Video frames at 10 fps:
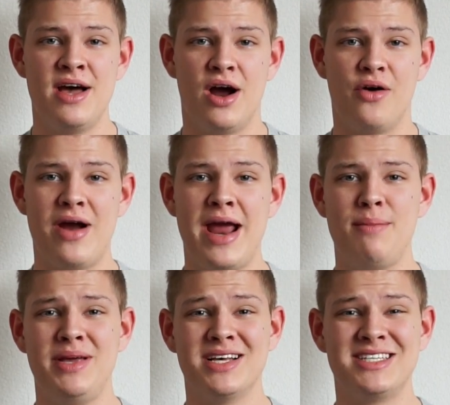
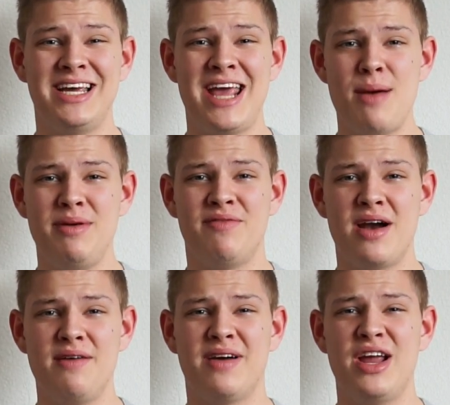alright? Because it can be
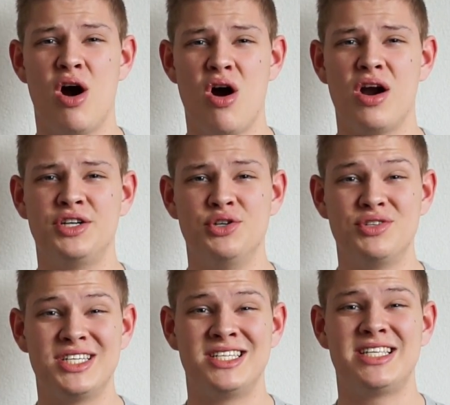very, very hard to
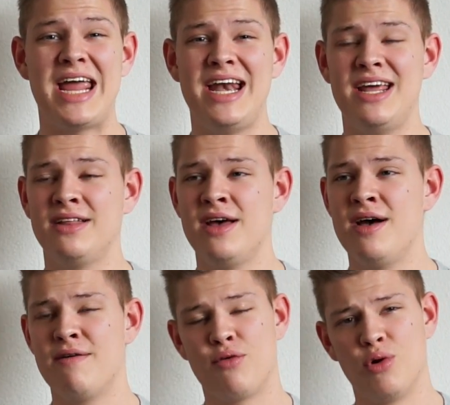sustain it
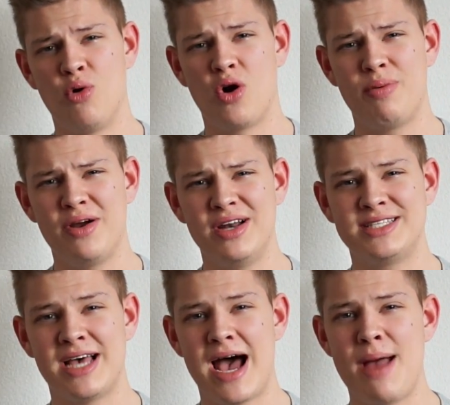for a long period
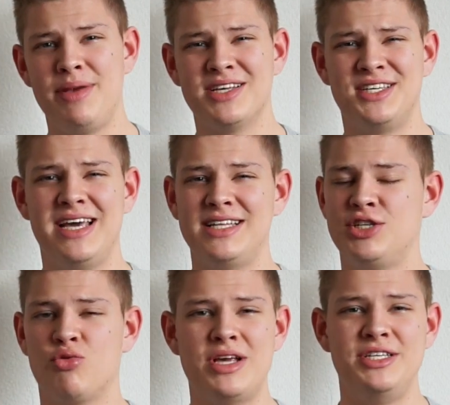of time because you get
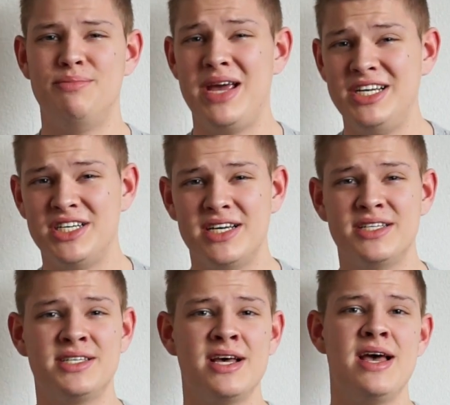these crazy
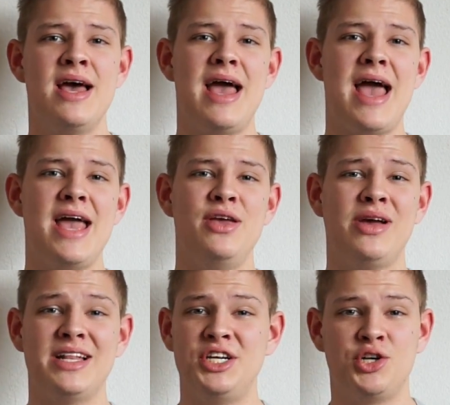binges and you
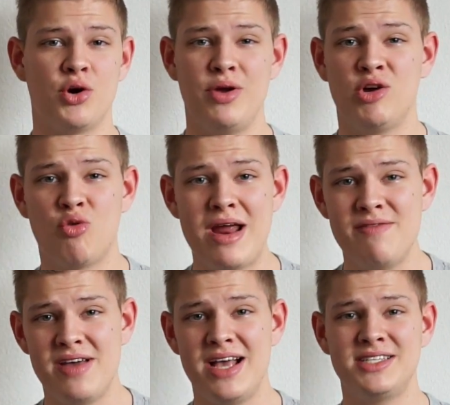get these sugary
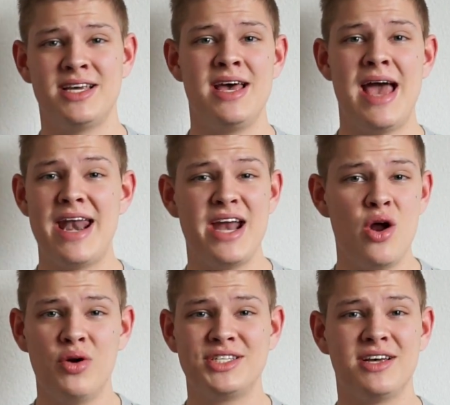cravings. And I
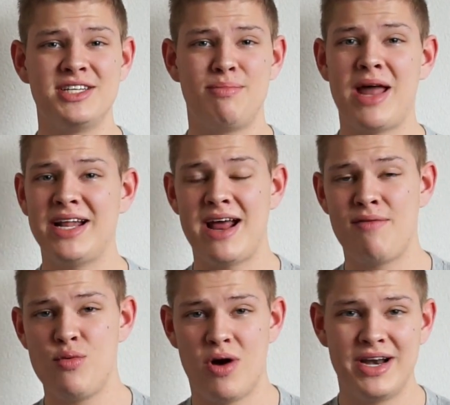know this doesn't apply to
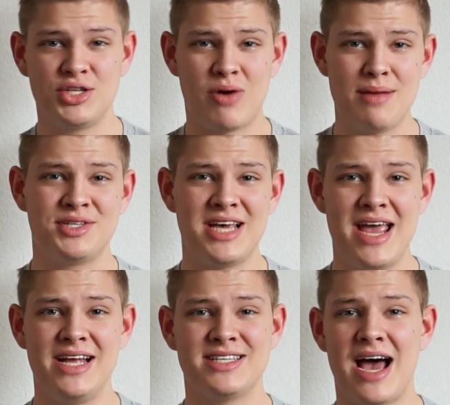everyone, that's why I'm
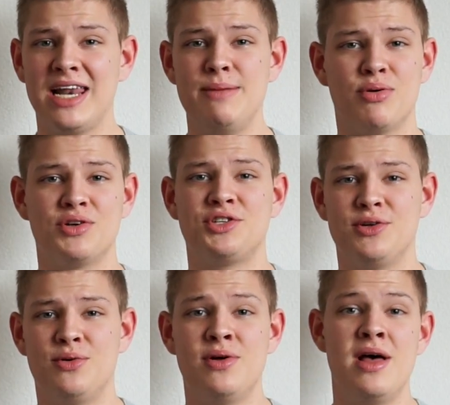saying it's highly
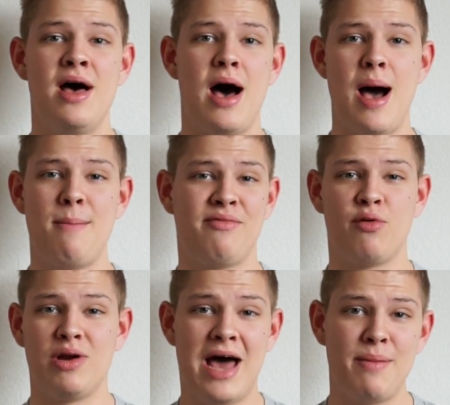personal.
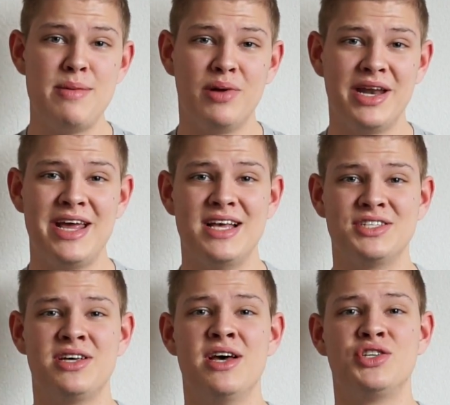For a lot of people it
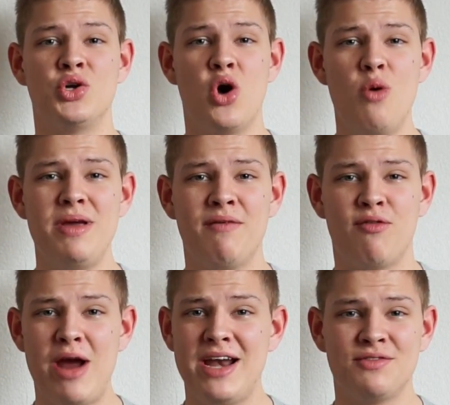is. So don't be
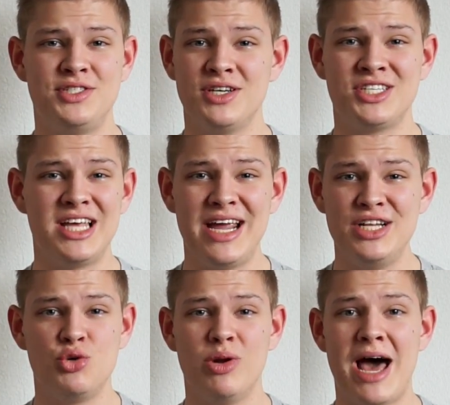afraid of just
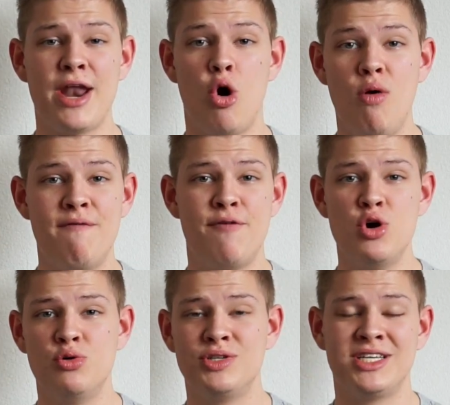sticking to a lot of whole
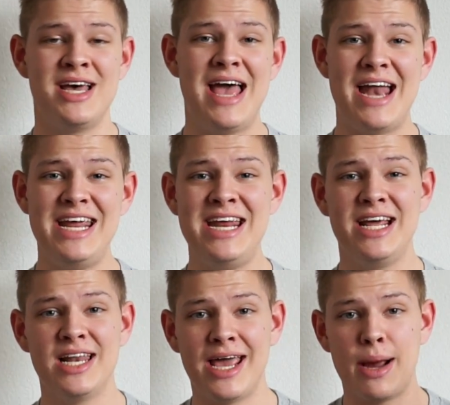foods and
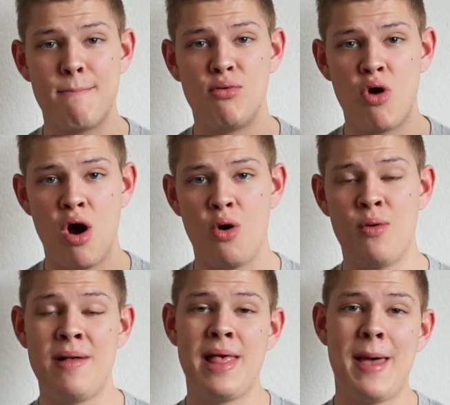eating like a
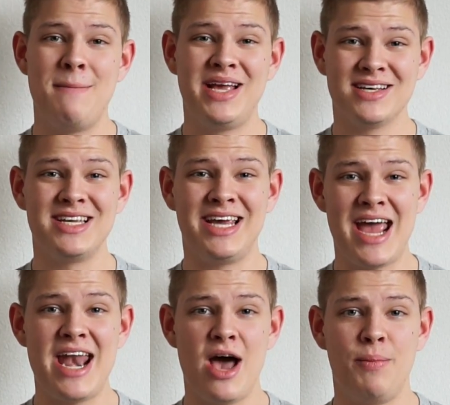bro, because it
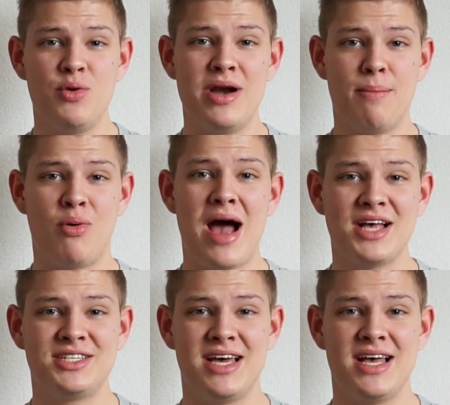can help you in the
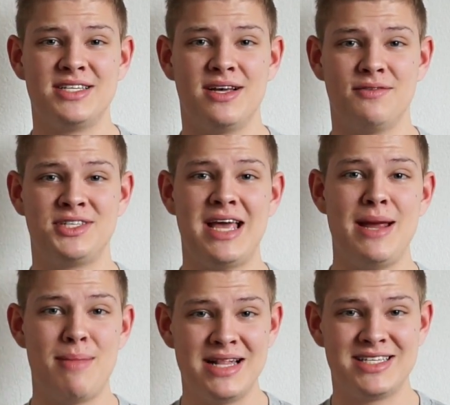process of
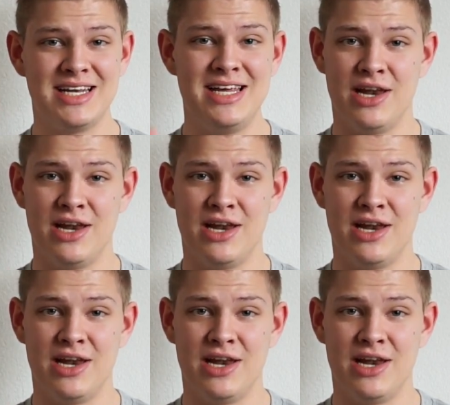staying mentally